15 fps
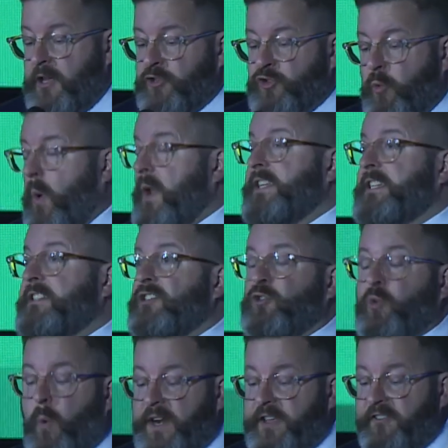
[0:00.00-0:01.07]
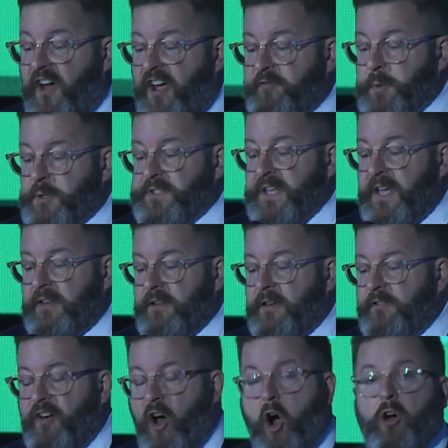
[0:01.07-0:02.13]
20 to 25%
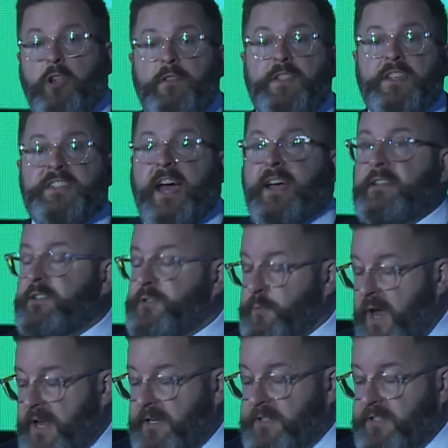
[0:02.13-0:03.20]
of all of the titles read in